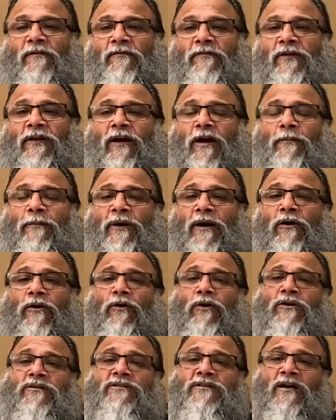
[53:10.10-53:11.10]
we come
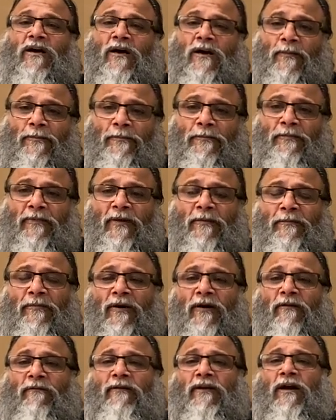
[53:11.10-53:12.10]
across corrupt
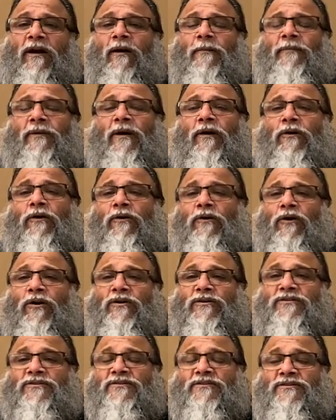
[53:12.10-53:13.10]
people, we come
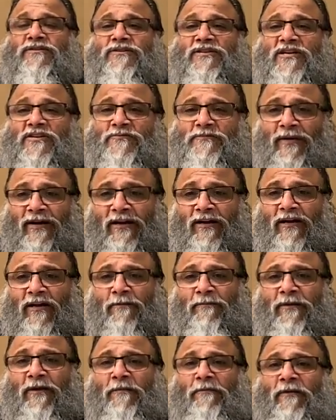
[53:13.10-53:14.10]
across judgmental
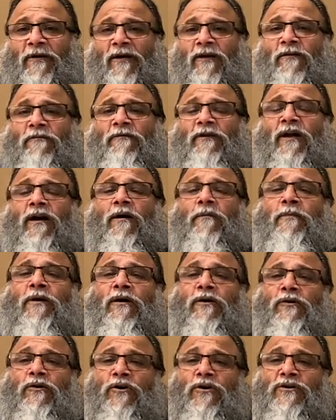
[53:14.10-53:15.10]
people, we come
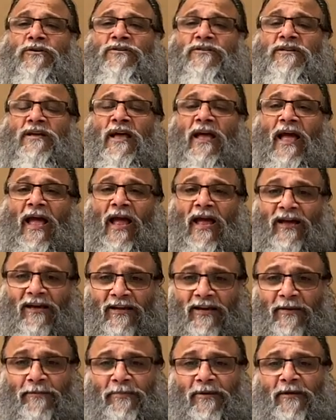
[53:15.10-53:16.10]
across
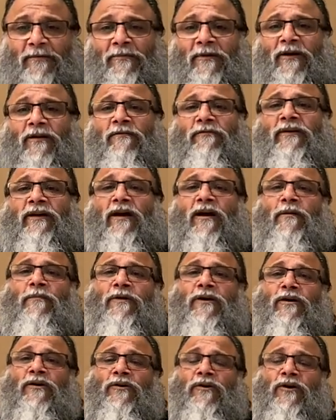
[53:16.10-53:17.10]
angry people, we come
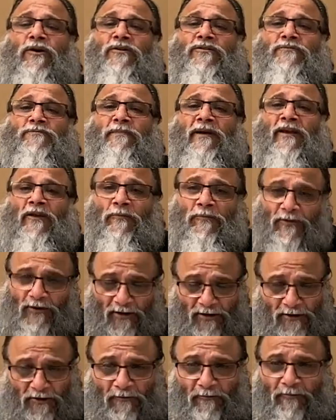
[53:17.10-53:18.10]
across
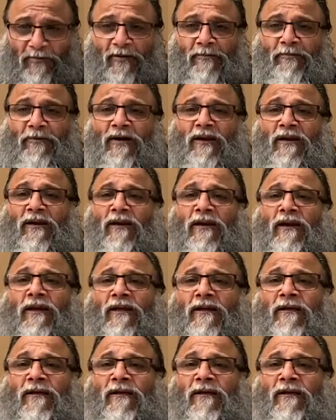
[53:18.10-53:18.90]
manipulative people,